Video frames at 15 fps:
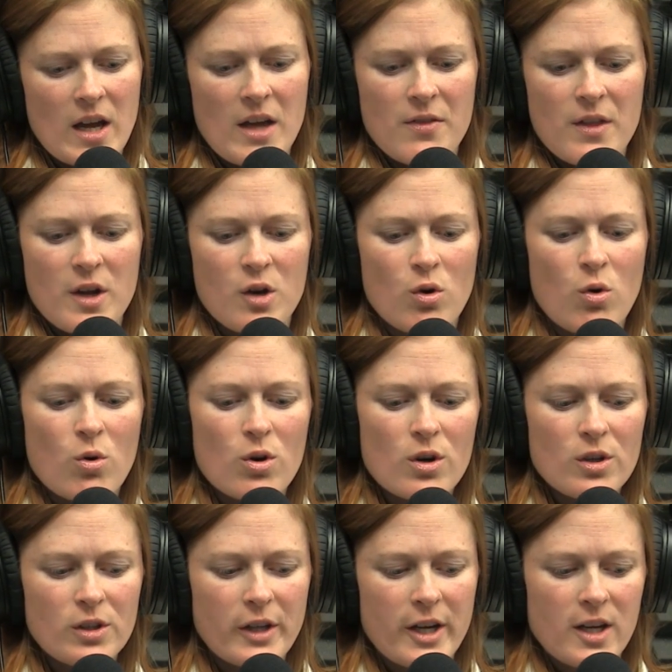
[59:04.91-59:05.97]
and they
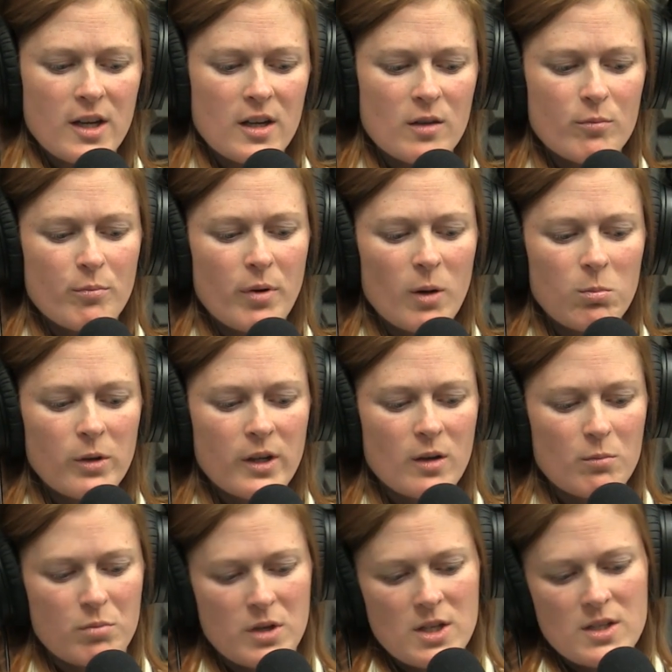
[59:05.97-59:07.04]
correlated public
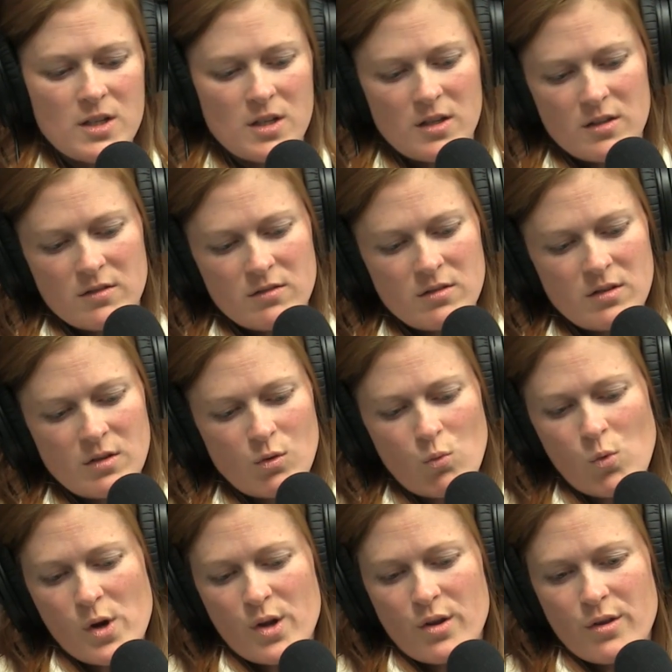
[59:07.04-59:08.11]
opinion
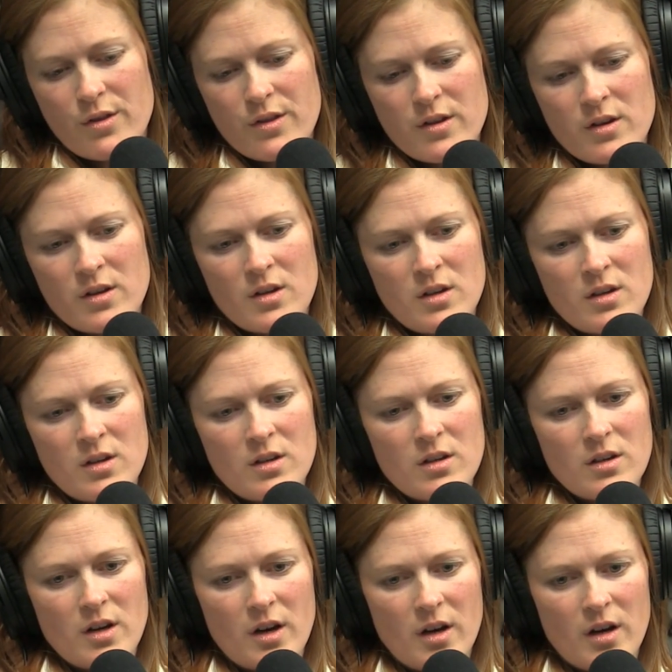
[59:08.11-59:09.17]
with
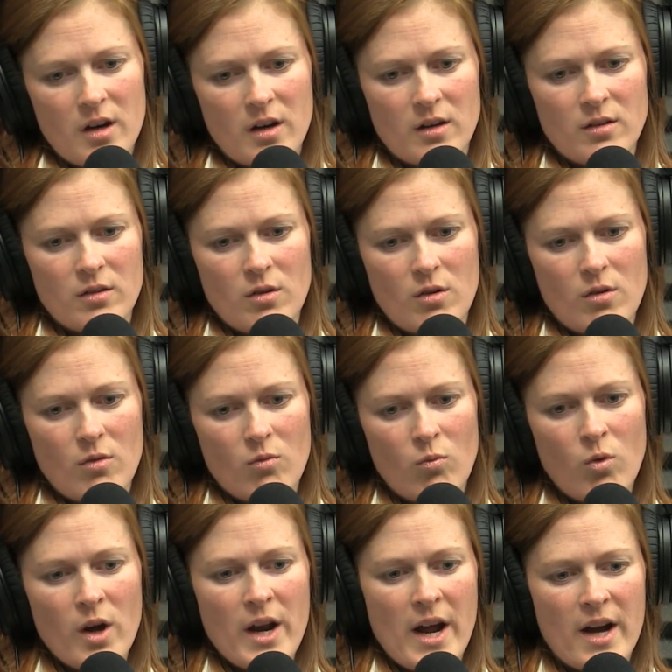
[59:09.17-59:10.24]
uh,
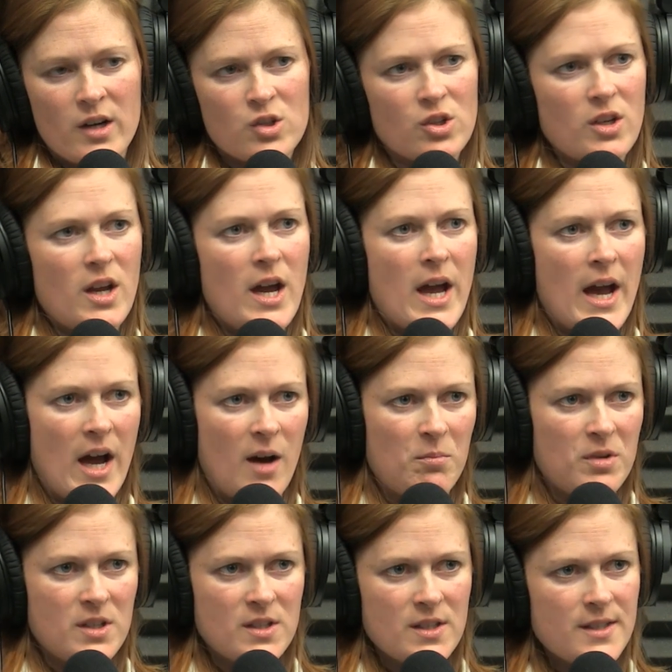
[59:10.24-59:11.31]
what actually
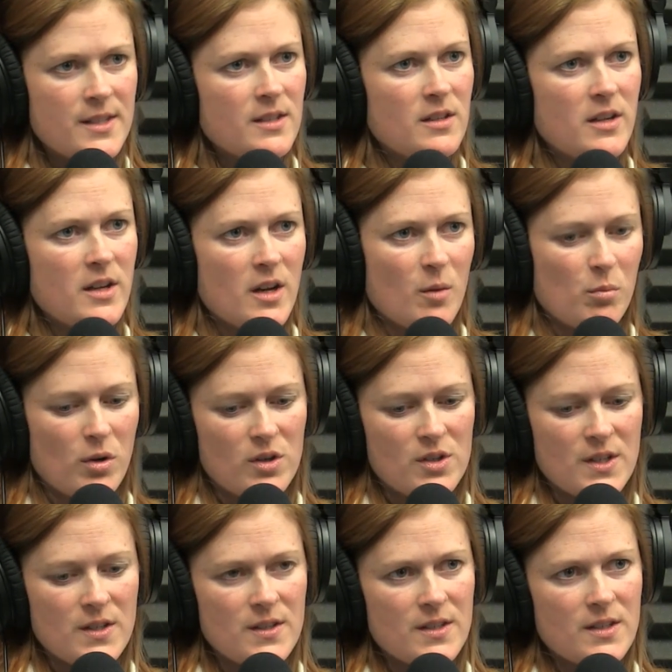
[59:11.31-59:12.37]
happens in a
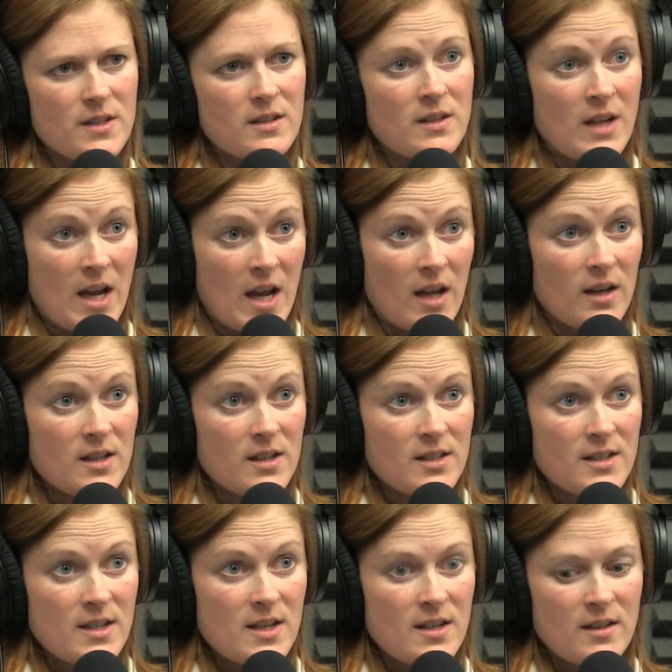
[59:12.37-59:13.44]
person's
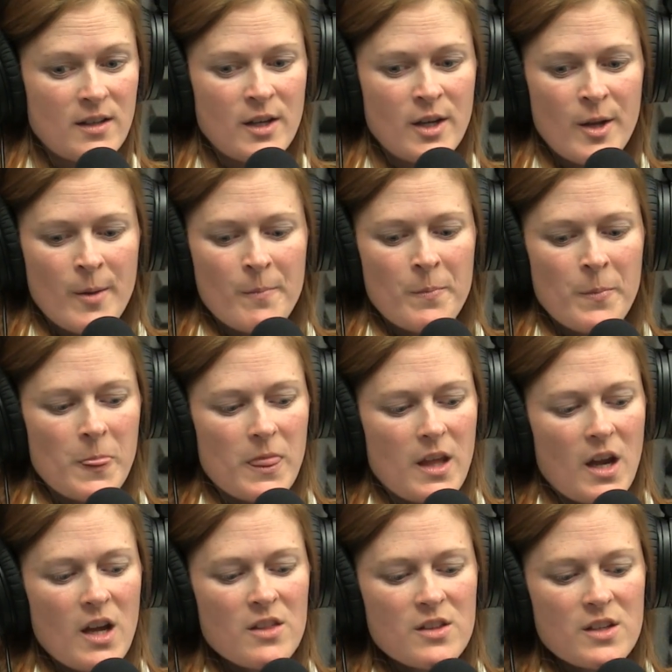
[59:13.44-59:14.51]
candidacy
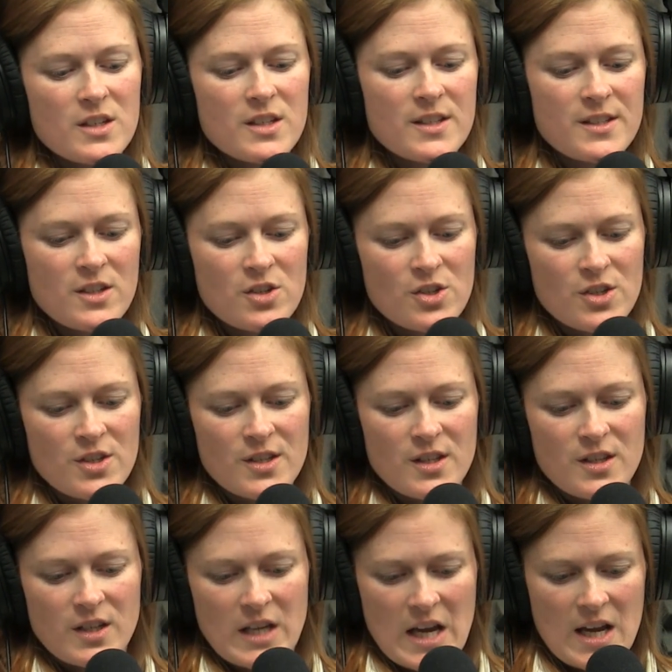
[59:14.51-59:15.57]
and the decisions that
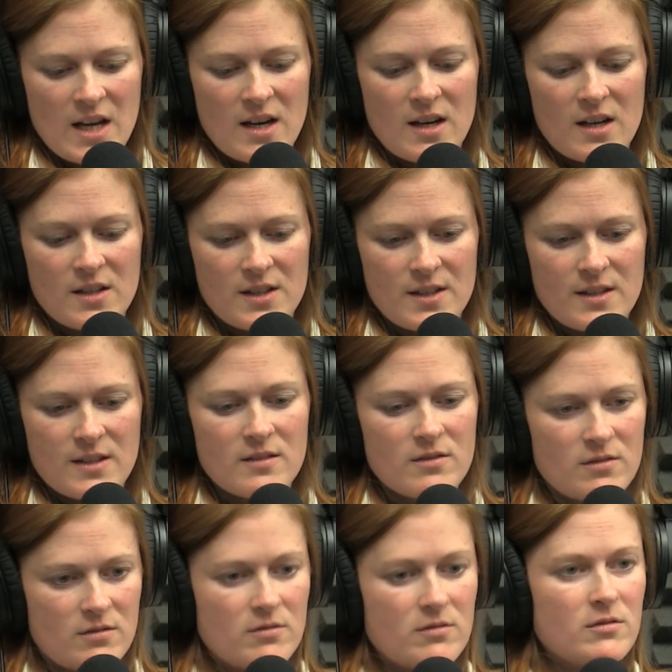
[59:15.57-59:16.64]
the candidates
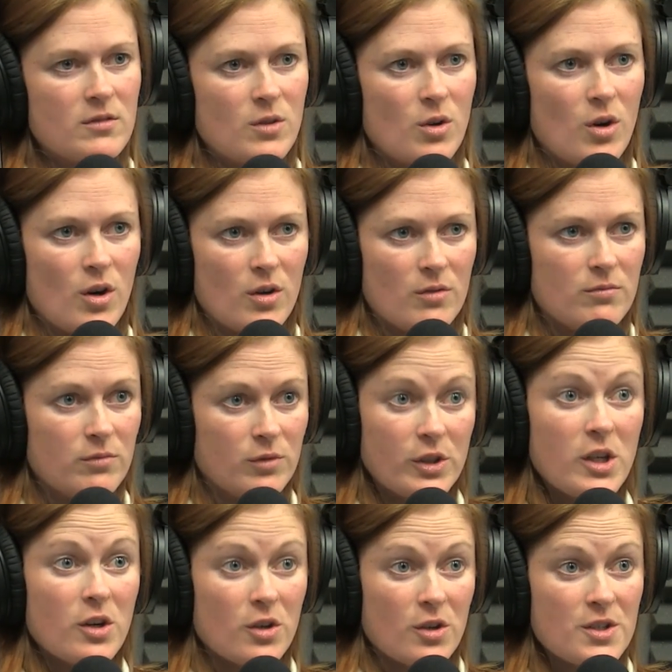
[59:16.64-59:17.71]
or
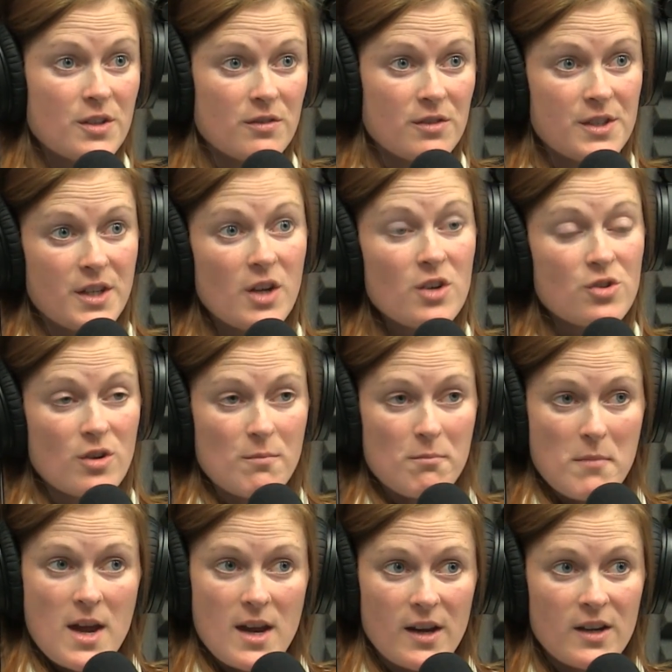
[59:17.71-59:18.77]
leaders of this country
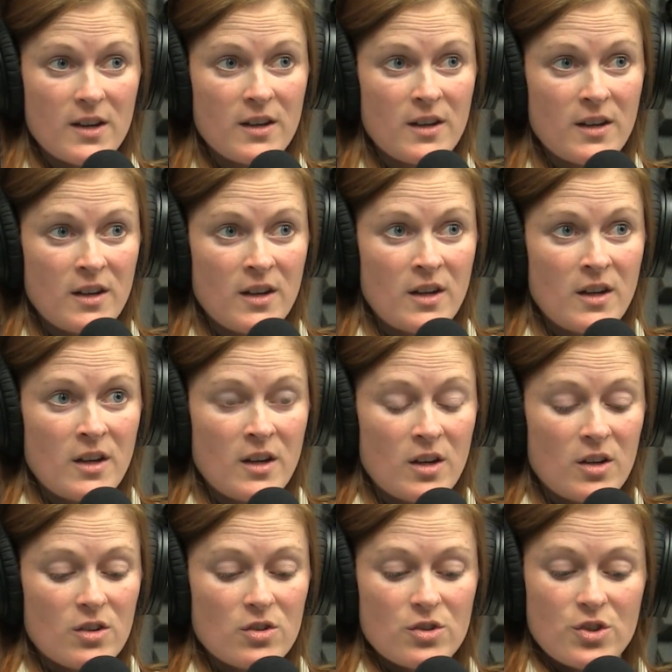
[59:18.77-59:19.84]
make
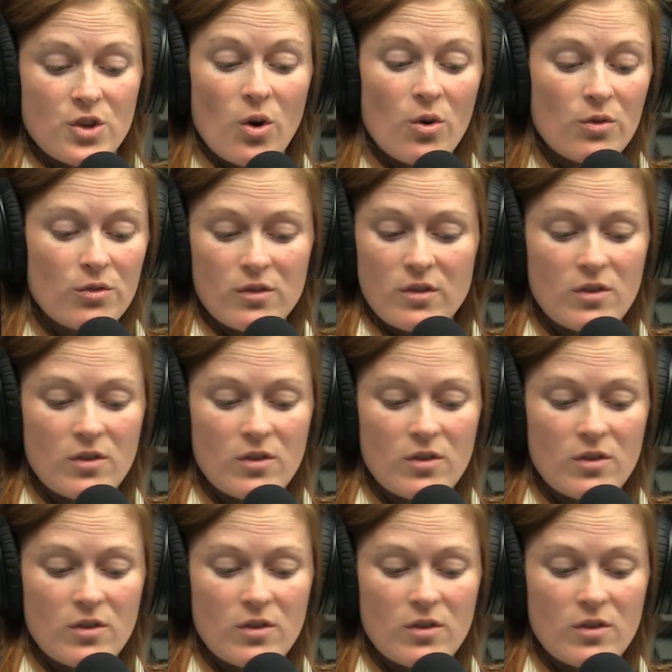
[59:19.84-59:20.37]
don't